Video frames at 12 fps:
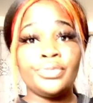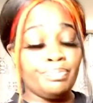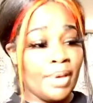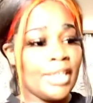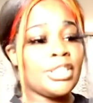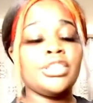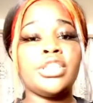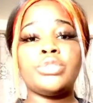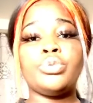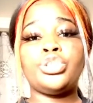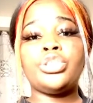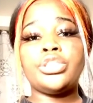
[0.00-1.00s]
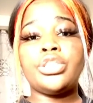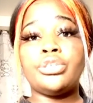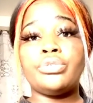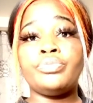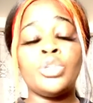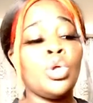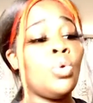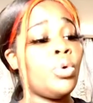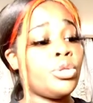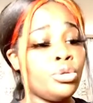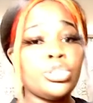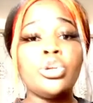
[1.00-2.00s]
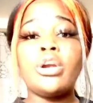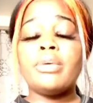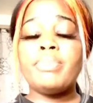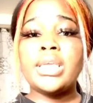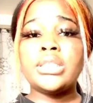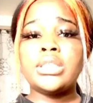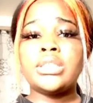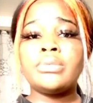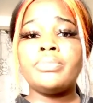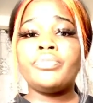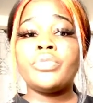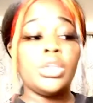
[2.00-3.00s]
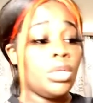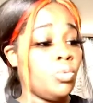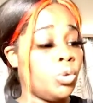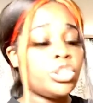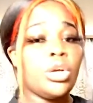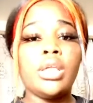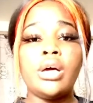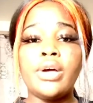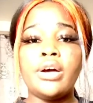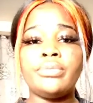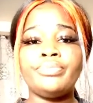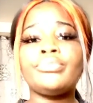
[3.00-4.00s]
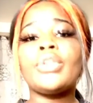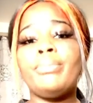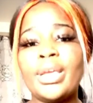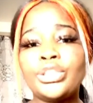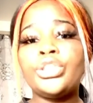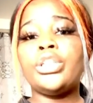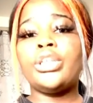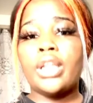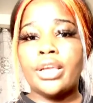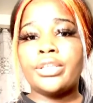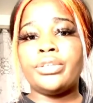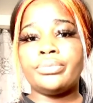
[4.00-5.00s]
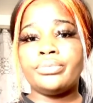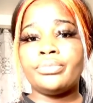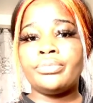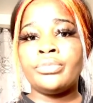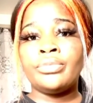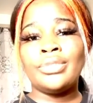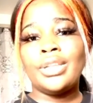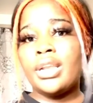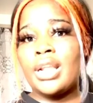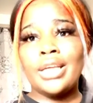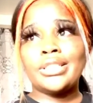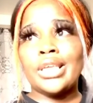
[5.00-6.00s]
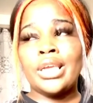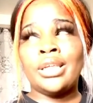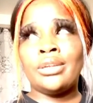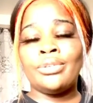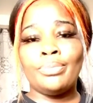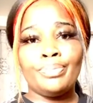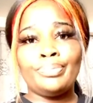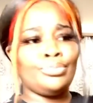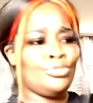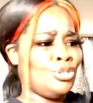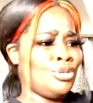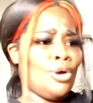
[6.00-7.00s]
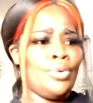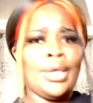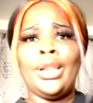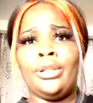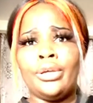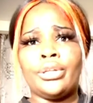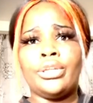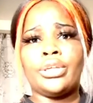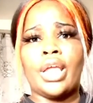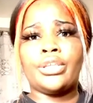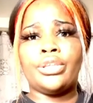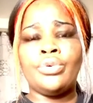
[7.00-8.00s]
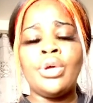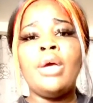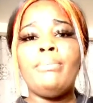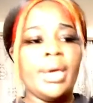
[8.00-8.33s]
Basically, that's what you need to do. When you start a business with your logo, make sure it look like you. Not saying you know, it look like you.